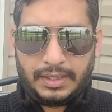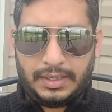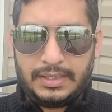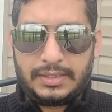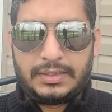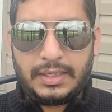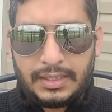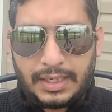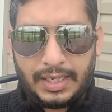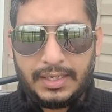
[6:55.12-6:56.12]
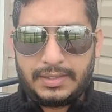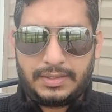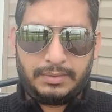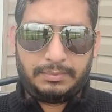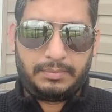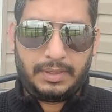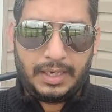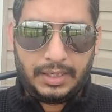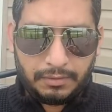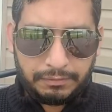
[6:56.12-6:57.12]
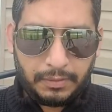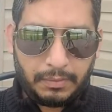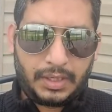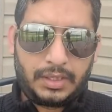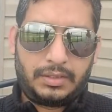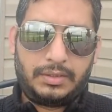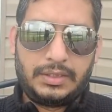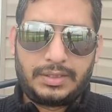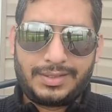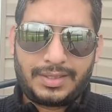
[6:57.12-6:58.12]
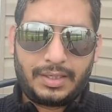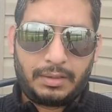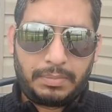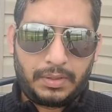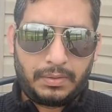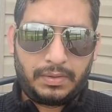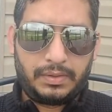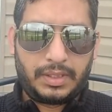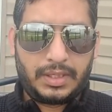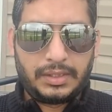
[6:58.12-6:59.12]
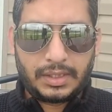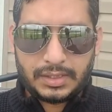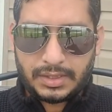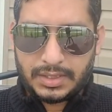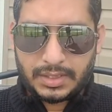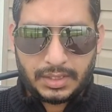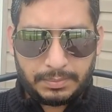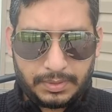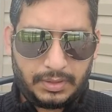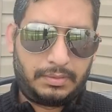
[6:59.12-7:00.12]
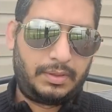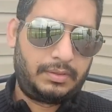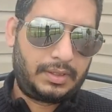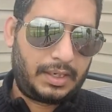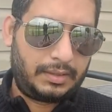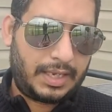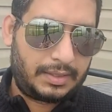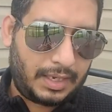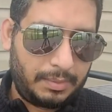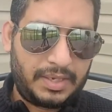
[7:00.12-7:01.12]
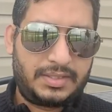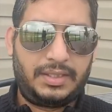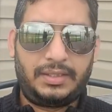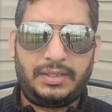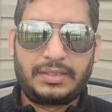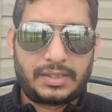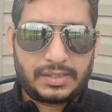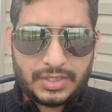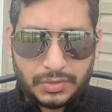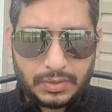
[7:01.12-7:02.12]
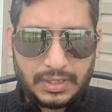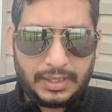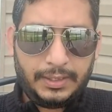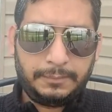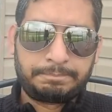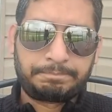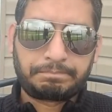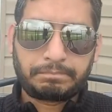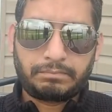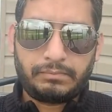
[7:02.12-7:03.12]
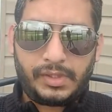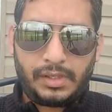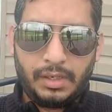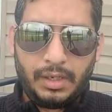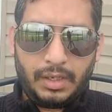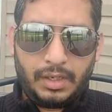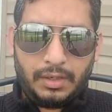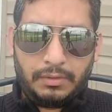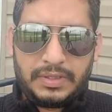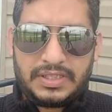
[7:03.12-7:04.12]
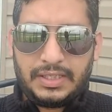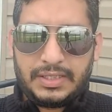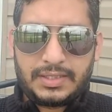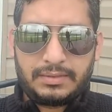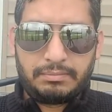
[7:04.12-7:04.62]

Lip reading: in case any of you are interested about the international study or the come as a international student here, which is,